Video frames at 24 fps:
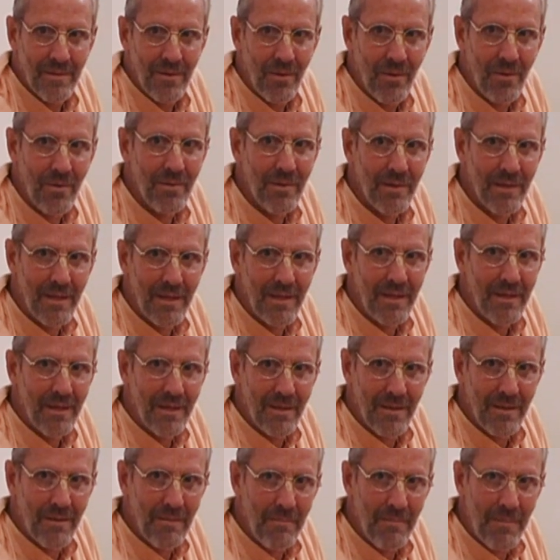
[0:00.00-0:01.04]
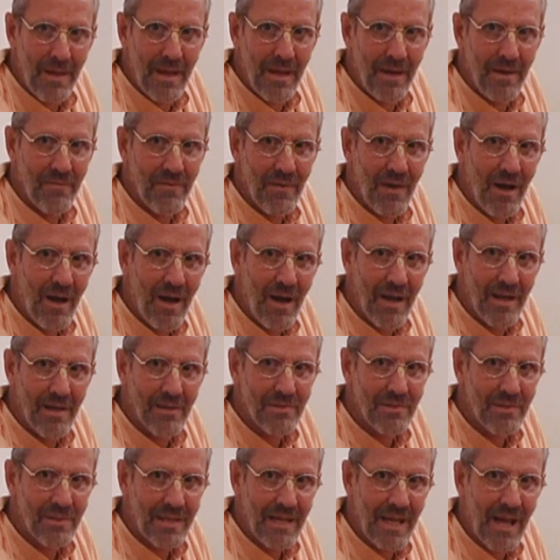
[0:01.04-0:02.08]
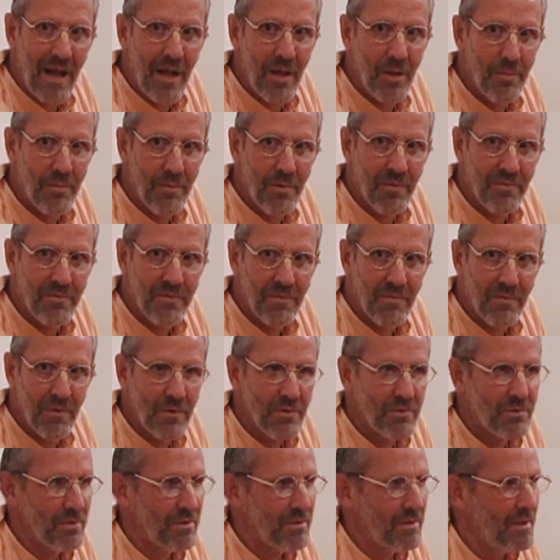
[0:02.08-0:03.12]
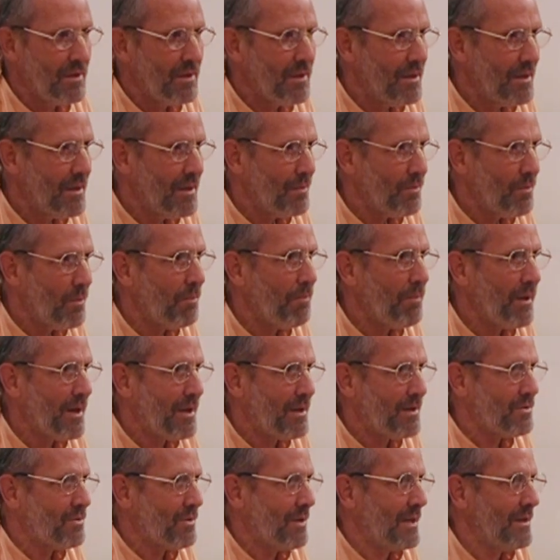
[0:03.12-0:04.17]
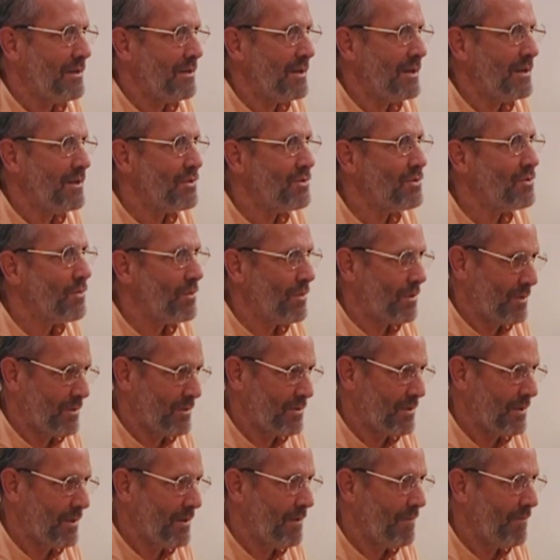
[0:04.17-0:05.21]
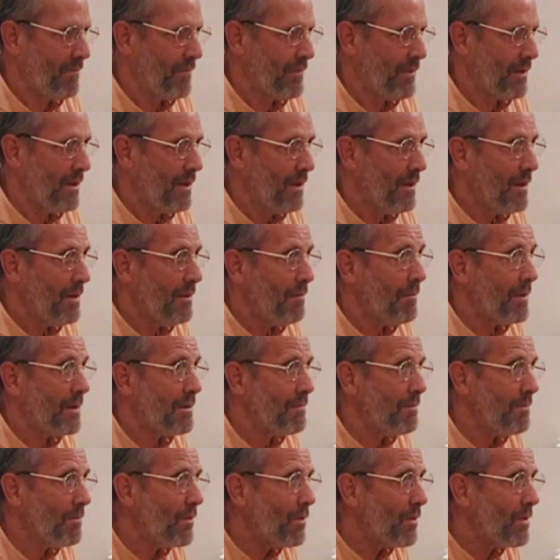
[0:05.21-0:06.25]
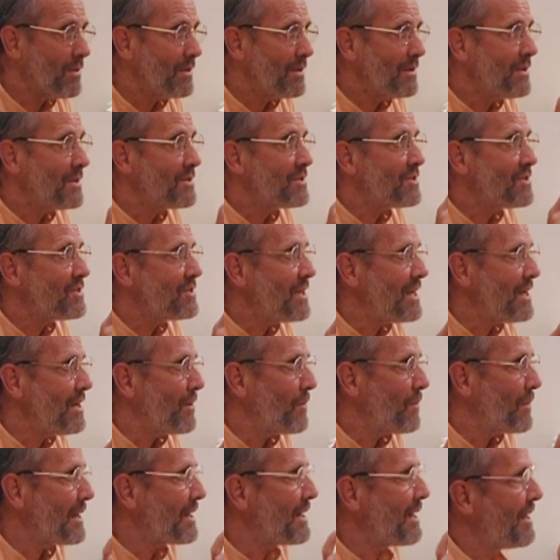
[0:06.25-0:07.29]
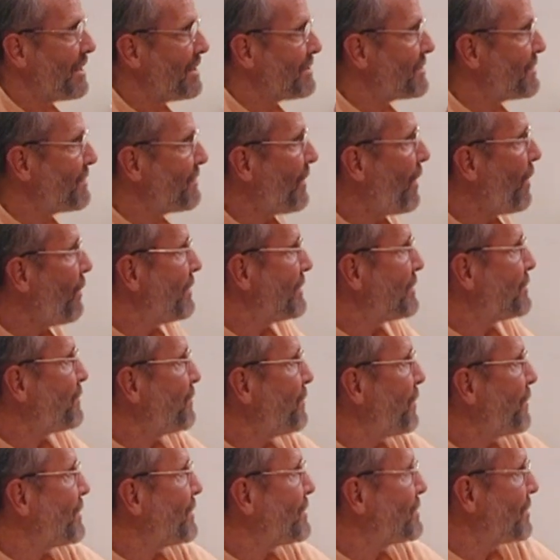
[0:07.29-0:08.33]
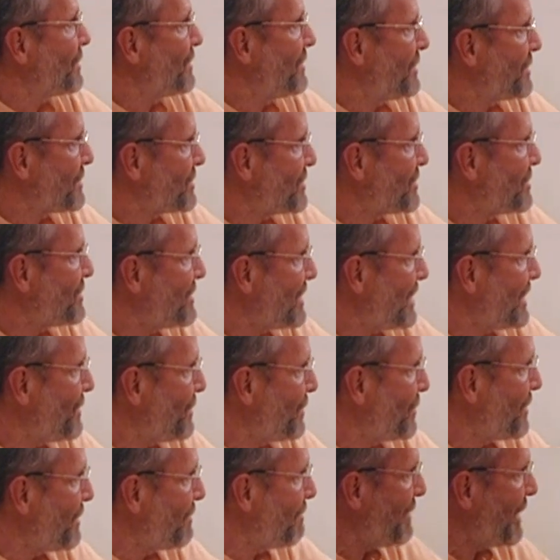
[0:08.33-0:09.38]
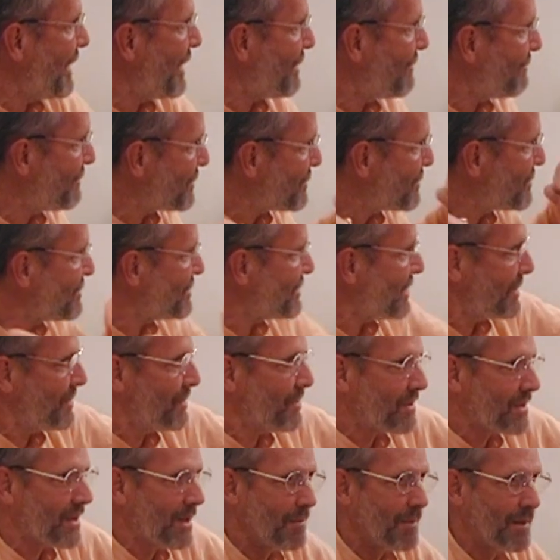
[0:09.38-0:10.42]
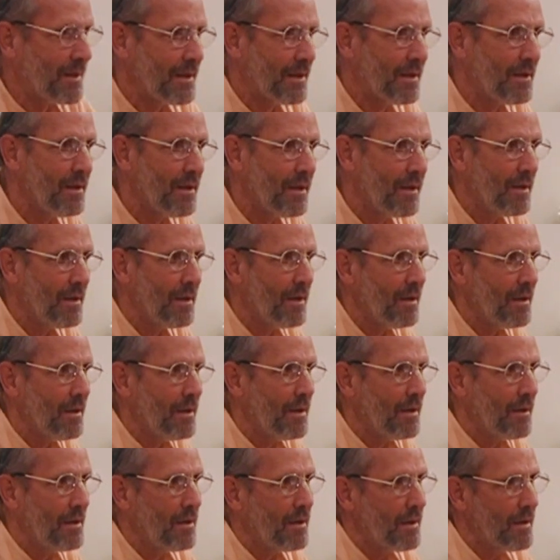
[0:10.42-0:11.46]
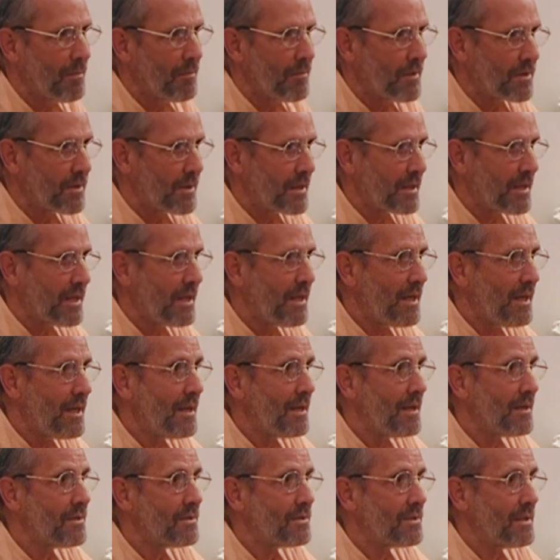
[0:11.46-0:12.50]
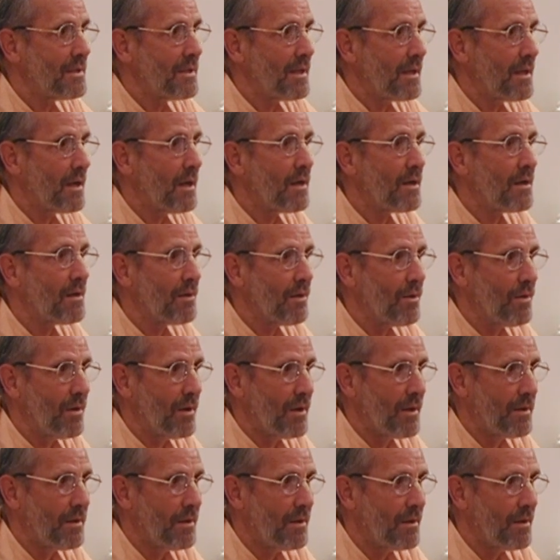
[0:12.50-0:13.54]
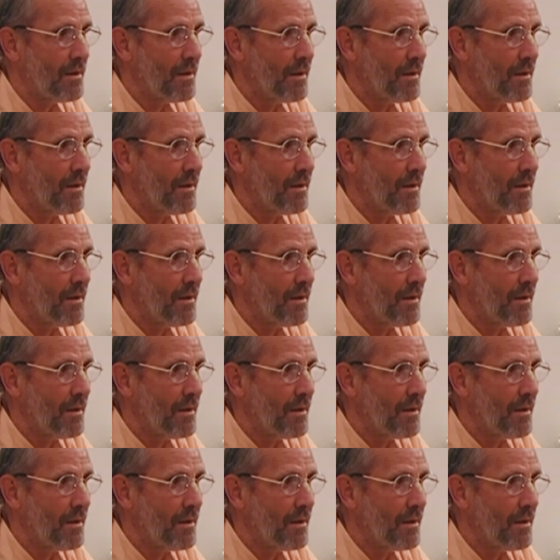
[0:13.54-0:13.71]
Only the man of the highest caliber of devotion will penetrate these shores. Huh? But more than the steel, we kind of always focus on the steel, the man of the steel coming in. But the key is in the unalloyed.